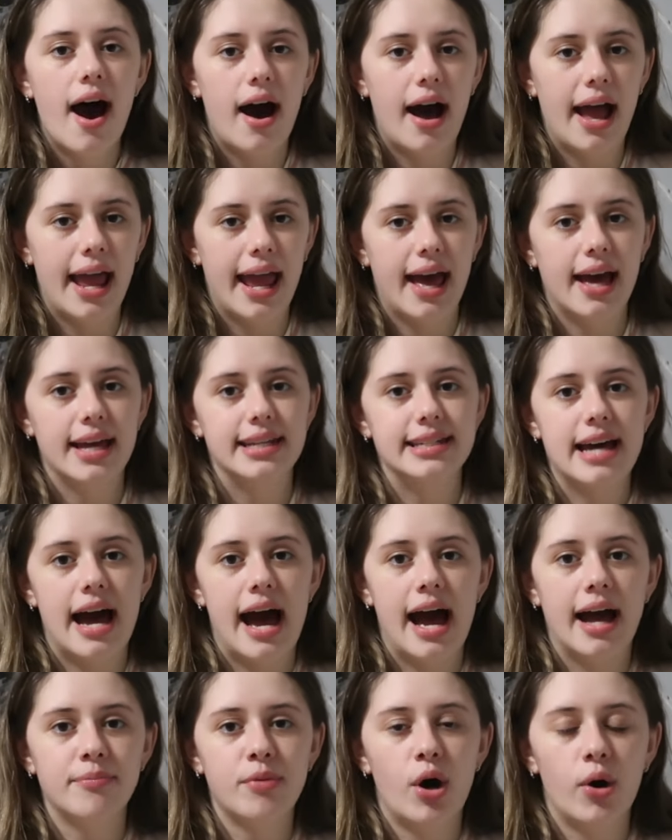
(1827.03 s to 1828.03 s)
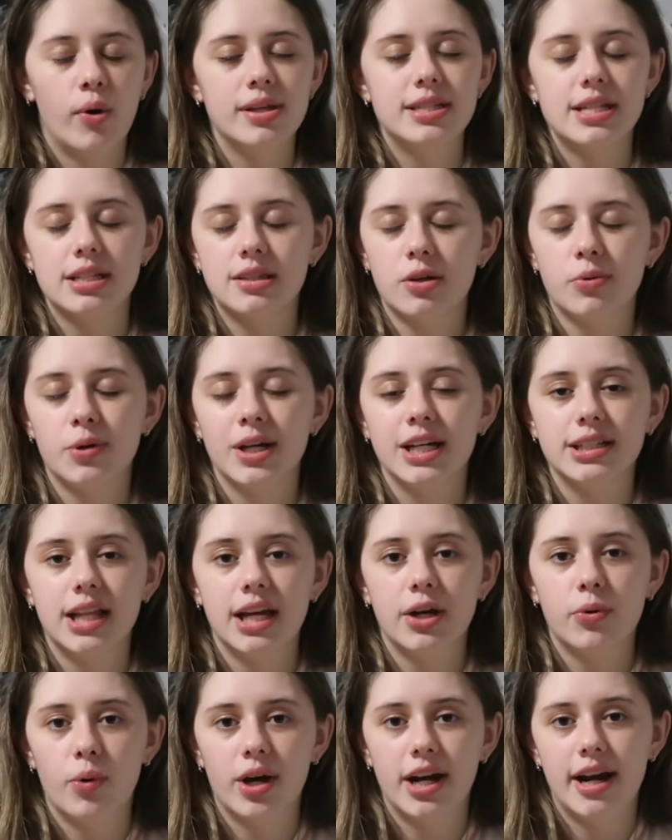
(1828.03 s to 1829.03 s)
and I'm always at the rink
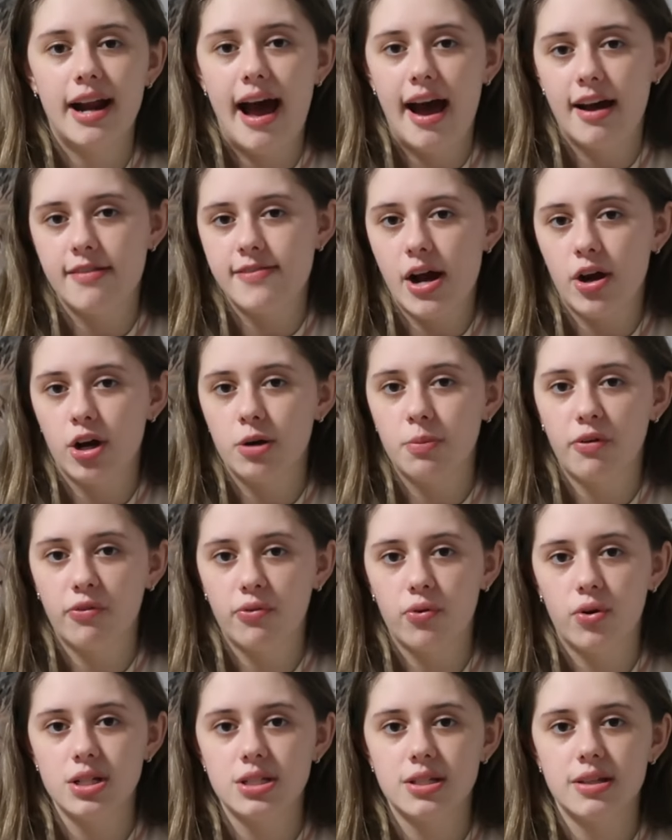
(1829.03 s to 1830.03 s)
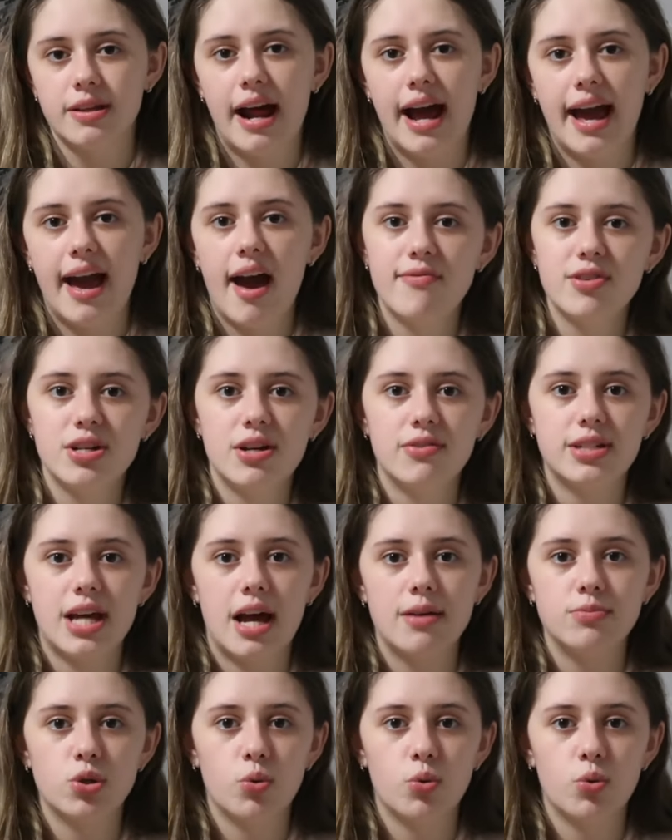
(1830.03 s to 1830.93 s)
like one and a half hour before so that I have enough time